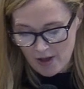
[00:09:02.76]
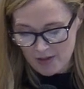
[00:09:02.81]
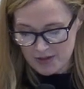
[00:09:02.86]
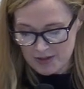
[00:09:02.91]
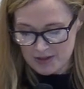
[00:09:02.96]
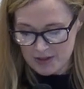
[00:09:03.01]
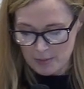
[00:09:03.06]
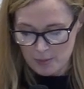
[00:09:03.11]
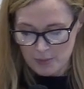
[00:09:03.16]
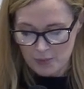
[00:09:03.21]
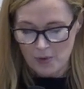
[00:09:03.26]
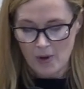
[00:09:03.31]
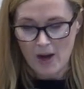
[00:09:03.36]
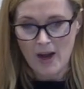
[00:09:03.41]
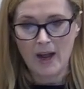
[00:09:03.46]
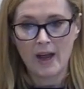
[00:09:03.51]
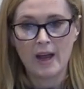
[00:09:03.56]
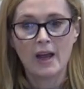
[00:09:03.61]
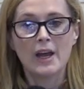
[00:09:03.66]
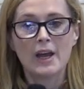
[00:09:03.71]
others in
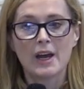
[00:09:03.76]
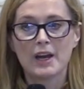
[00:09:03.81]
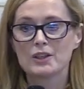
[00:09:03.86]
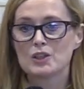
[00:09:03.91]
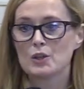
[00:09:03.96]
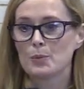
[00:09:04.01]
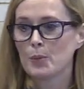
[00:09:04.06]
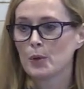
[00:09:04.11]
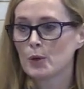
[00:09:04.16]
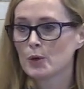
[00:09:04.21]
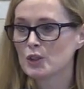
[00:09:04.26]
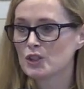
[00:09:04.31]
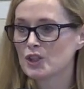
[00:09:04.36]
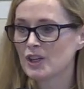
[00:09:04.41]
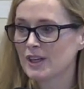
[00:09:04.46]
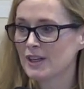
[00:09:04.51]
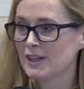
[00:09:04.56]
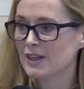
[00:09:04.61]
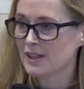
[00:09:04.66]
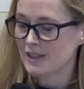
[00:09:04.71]
prayer and to push
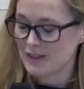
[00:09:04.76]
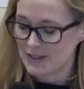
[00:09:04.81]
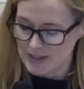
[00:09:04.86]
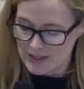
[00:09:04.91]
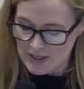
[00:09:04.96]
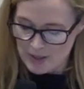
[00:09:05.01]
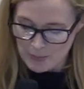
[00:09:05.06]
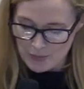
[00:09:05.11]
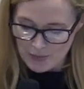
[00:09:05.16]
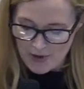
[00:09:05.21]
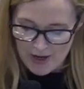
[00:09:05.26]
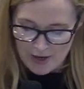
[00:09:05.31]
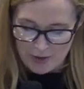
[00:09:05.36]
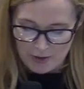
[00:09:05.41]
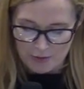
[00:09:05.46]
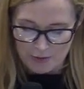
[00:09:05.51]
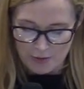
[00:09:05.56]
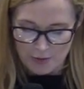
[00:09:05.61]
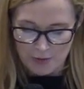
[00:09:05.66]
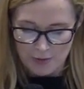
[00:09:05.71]
in and see
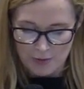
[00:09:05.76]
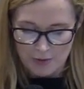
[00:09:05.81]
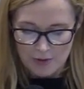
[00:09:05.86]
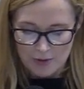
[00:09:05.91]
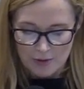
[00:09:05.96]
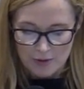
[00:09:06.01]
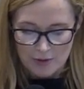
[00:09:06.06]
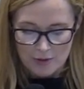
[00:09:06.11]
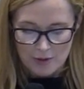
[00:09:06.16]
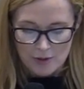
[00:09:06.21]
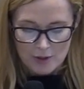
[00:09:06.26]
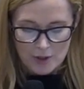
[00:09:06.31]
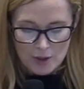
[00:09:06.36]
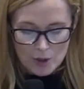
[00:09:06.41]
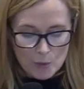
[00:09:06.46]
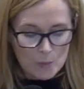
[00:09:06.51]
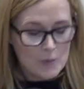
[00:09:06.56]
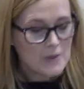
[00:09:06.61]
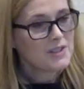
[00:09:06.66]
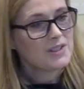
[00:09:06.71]
breakthrough.
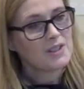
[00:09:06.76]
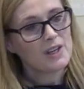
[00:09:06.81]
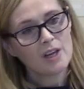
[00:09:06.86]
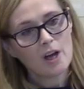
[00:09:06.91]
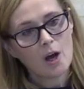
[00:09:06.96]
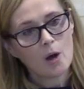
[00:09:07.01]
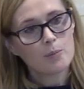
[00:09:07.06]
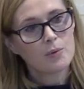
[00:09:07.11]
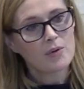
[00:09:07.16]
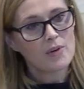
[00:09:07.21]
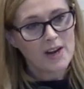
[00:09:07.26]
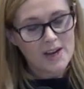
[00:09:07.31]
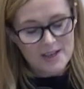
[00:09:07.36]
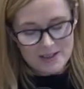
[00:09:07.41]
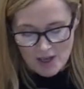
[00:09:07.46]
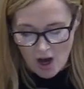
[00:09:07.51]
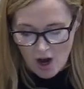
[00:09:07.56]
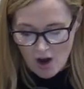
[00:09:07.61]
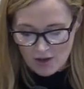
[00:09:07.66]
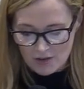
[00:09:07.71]
We see our
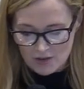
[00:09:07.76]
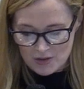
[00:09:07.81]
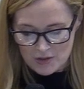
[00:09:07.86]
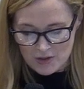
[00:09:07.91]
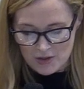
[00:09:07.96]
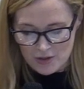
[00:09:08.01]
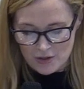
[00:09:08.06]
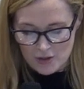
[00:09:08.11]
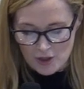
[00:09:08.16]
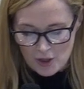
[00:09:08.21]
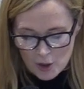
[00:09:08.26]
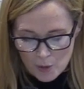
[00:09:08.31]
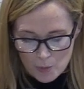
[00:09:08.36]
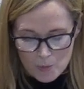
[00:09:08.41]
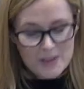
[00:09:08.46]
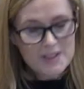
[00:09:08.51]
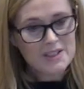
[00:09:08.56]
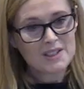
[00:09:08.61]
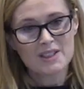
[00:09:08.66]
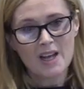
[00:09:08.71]
prayers answered.
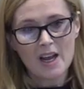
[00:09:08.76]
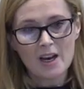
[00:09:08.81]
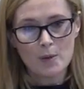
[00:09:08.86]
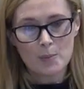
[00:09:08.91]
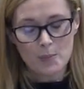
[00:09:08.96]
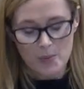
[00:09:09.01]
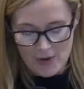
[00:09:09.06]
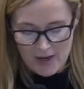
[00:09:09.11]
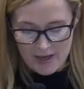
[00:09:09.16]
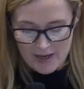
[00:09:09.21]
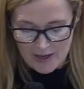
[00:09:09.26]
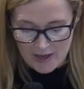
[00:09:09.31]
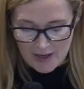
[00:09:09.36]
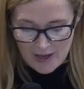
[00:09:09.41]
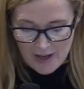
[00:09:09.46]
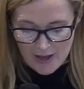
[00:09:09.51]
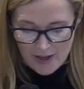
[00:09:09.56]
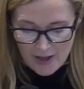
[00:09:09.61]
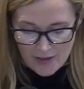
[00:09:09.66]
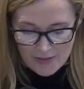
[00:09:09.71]
We celebrate
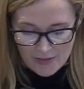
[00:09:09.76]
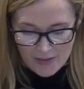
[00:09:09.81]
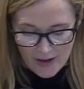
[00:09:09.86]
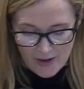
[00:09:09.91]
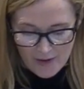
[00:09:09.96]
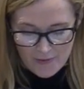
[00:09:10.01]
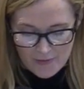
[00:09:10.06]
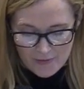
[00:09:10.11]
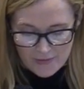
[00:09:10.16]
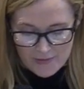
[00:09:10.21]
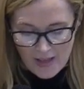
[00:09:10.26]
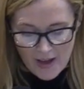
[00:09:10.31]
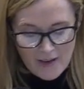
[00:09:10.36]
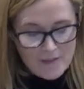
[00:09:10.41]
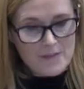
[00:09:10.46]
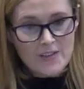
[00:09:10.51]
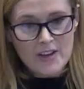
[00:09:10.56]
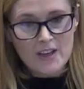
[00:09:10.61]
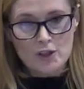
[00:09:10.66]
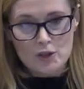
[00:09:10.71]
that, that
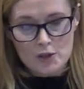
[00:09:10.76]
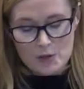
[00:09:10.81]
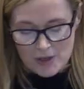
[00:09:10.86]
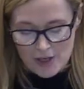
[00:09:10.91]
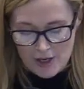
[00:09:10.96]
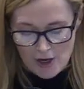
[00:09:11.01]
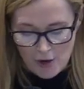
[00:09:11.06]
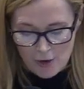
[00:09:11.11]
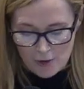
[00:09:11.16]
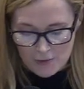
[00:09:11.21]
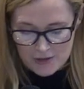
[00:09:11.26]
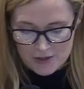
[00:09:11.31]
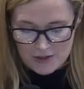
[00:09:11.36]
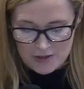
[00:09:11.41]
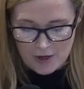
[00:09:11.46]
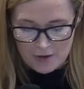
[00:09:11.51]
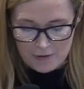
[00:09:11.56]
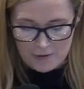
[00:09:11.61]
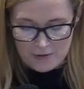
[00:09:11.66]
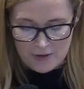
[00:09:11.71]
victory over
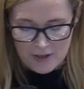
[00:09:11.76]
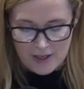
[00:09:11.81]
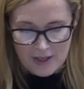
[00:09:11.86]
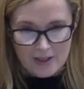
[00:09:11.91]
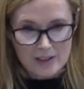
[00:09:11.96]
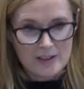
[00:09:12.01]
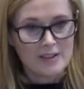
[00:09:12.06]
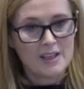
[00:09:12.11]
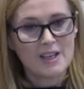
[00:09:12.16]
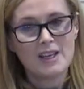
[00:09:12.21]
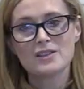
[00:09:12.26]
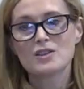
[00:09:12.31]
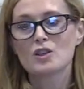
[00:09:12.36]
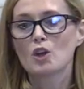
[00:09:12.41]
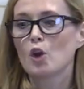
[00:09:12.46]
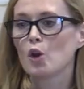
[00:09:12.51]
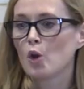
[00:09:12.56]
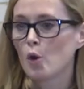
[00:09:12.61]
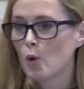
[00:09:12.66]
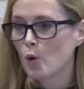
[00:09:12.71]
suffering. It's
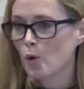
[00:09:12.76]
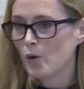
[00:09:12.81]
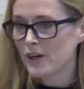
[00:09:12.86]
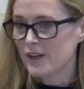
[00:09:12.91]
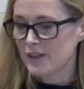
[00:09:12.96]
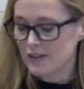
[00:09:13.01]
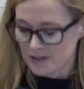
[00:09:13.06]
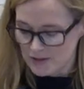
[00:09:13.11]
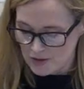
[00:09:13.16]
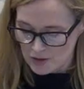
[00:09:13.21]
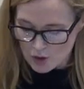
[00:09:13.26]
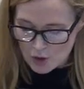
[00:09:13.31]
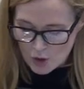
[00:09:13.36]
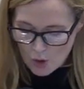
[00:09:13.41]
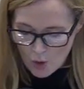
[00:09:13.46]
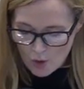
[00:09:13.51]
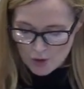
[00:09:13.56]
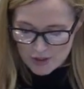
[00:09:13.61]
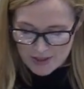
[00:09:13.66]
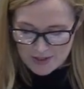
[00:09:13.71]
glorious.
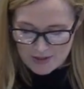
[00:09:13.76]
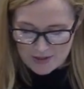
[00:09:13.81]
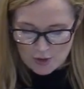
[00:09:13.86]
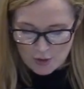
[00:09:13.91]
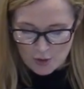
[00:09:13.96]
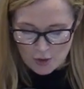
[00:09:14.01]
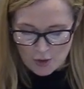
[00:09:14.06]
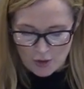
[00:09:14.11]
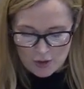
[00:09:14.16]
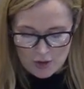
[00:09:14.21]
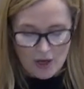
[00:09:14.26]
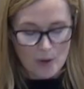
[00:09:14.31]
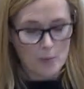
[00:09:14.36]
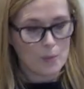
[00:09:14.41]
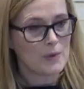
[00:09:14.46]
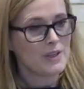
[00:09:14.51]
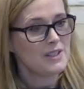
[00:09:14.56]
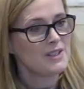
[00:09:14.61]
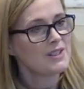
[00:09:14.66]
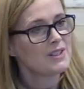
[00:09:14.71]
God is good, and
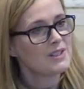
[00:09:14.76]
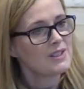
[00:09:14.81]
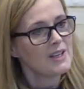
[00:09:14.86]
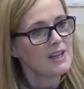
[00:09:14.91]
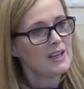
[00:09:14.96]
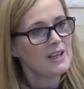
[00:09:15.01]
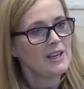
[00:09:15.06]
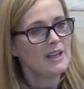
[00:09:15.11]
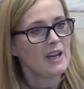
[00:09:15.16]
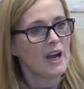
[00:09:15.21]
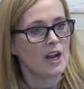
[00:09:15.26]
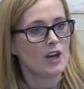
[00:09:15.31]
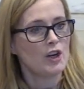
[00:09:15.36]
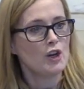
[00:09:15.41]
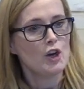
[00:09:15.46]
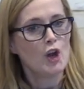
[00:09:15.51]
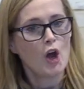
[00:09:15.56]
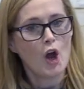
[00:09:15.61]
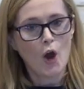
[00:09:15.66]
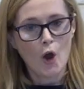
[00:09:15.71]
we see
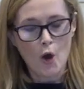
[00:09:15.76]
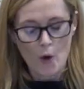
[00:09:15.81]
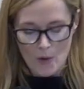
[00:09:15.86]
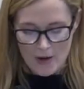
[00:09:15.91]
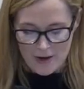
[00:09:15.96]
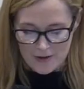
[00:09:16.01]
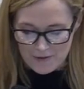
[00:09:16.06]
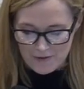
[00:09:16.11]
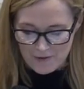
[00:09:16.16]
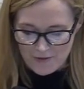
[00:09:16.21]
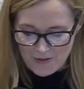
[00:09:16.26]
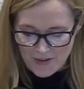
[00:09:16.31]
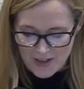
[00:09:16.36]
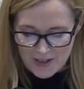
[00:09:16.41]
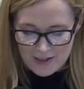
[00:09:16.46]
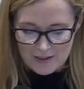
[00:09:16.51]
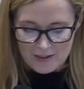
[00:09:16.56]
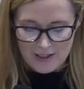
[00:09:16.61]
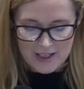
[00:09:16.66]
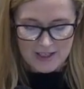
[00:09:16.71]
and know and
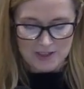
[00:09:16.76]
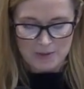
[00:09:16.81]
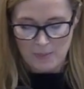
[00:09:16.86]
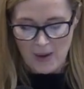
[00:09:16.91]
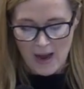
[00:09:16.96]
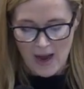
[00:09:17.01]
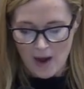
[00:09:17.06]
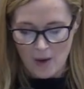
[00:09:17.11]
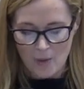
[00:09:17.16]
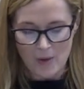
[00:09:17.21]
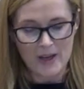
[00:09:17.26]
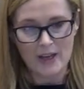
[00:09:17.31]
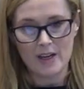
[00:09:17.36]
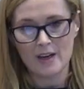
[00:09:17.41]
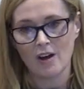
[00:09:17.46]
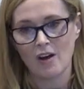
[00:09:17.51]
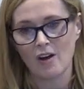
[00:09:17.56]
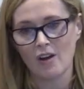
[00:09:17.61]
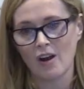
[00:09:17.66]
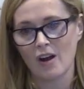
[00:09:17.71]
feel his power in
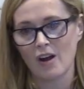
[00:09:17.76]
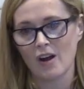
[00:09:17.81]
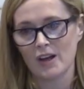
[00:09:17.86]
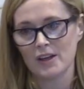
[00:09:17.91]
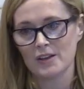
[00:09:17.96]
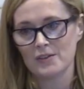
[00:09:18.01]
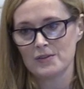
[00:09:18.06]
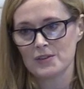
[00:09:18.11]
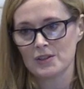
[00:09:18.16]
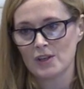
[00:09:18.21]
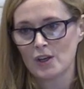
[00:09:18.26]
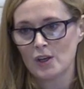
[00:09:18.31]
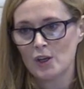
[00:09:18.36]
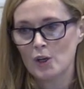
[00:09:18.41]
our lives.